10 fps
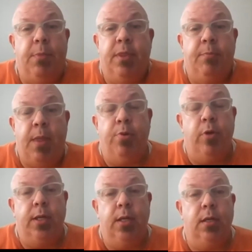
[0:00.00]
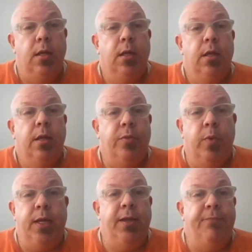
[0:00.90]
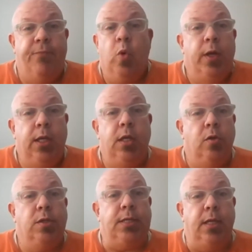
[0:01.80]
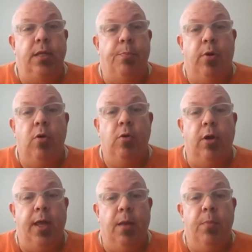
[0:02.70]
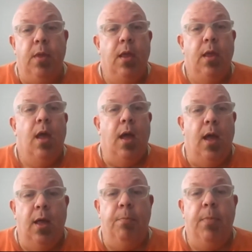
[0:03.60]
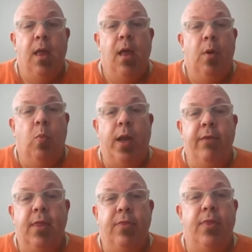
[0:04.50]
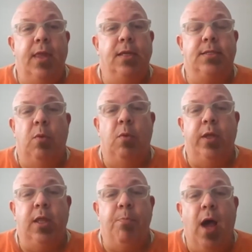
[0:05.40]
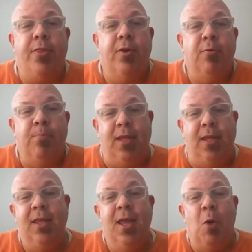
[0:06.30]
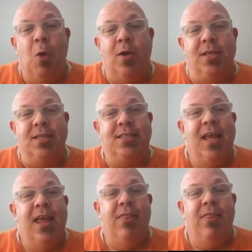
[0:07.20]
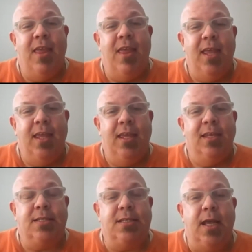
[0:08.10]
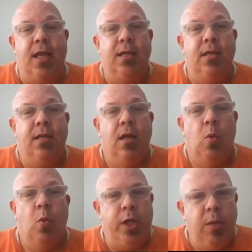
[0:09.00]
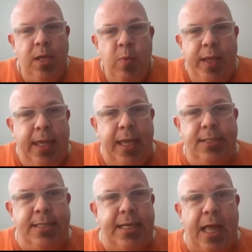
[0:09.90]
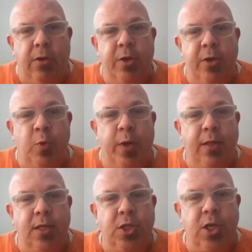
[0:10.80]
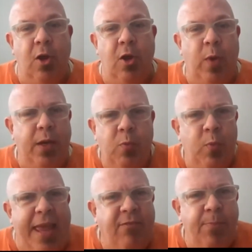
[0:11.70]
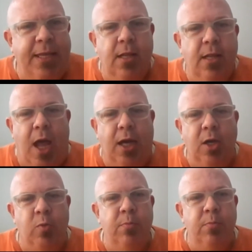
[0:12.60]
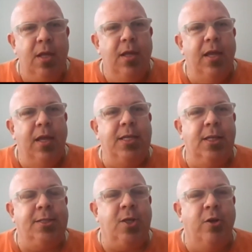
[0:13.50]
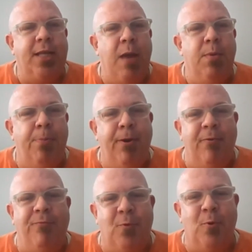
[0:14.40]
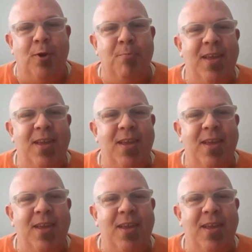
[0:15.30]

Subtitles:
of them had put in 3-4 years in the program, But one of the things that really bothered me was they said, what do you mean we can't sit out here during the show? What, we have to be in the locker room until it's our time to perform?